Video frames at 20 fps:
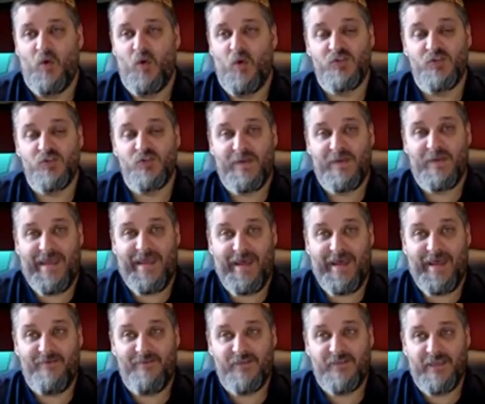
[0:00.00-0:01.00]
Once we
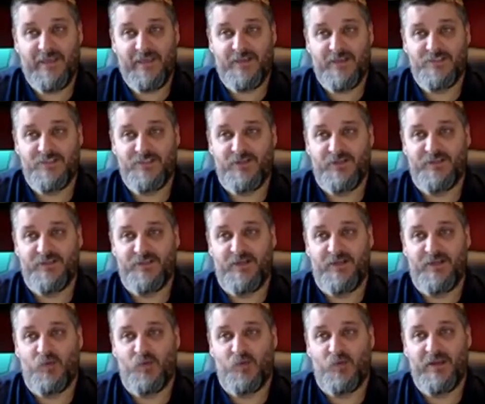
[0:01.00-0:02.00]
have the answer in
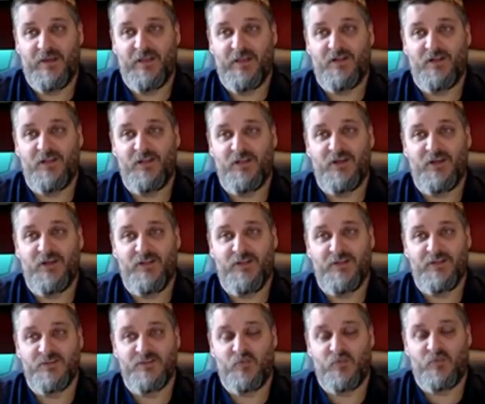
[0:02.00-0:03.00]
there, we can click
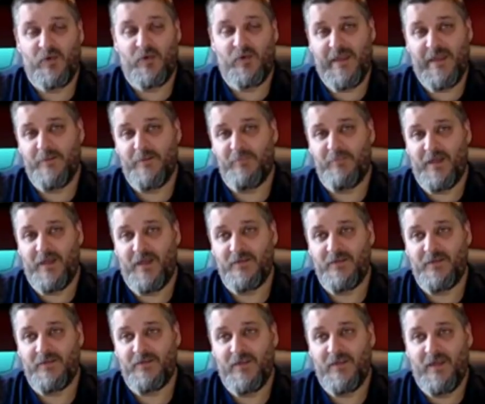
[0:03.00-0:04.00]
on this red
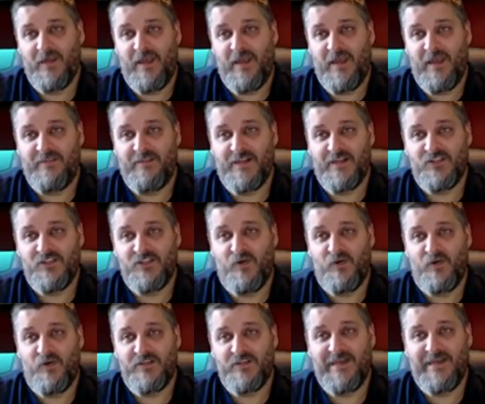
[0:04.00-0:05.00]
button, and that's
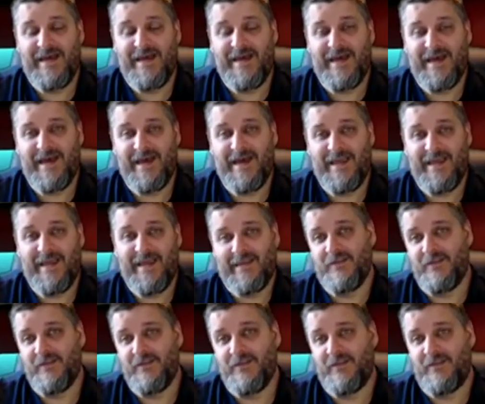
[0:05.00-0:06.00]
going to
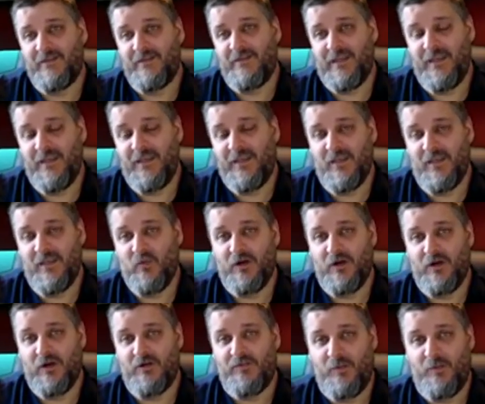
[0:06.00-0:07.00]
hide that
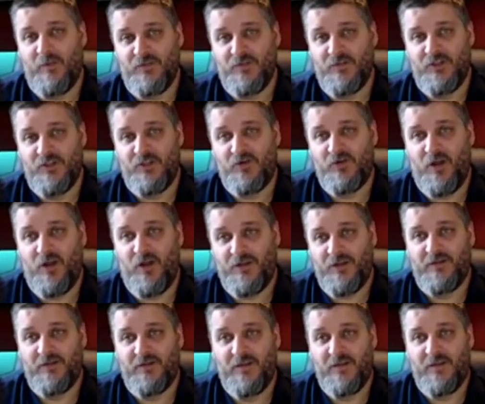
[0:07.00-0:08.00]
keyword from the
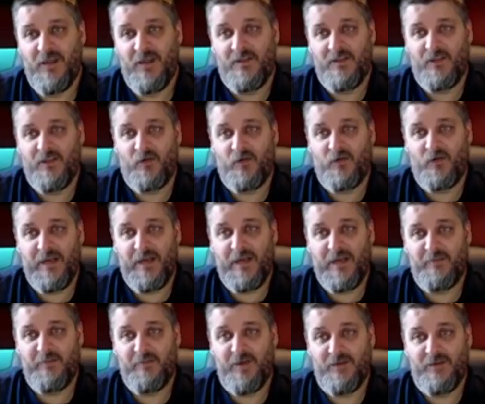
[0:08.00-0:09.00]
drawing. The
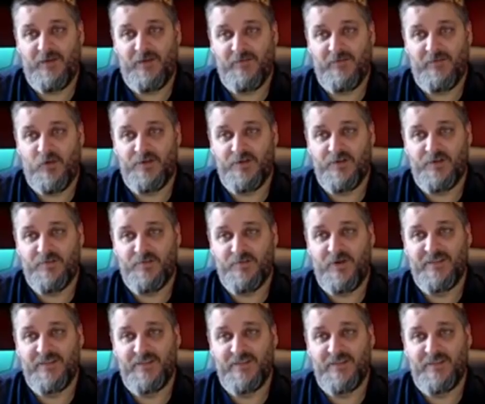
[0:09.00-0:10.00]
green button, of course,
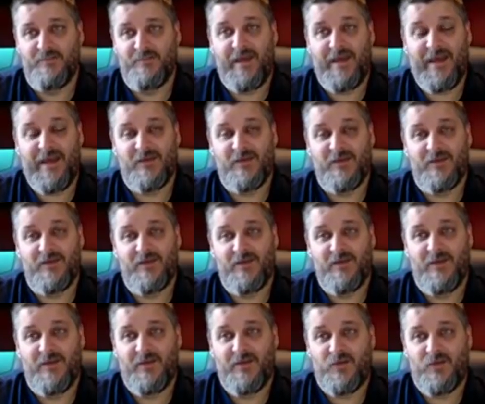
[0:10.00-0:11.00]
brings it back.
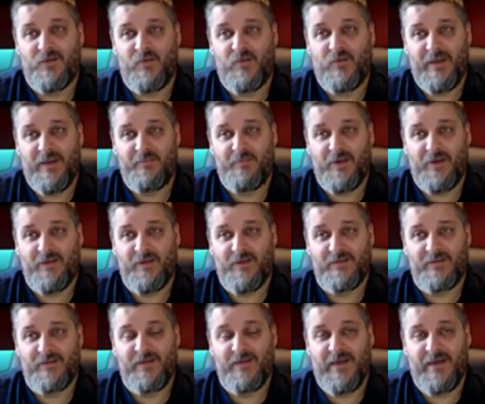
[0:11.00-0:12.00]
The red
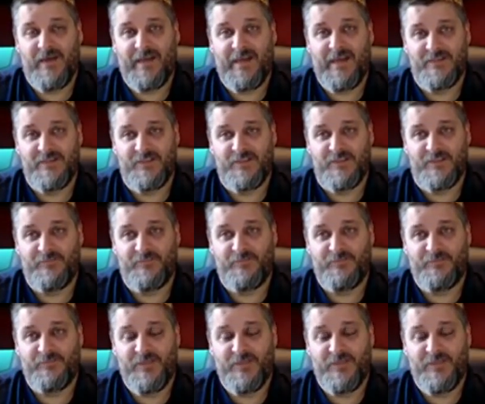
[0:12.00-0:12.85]
button hides it.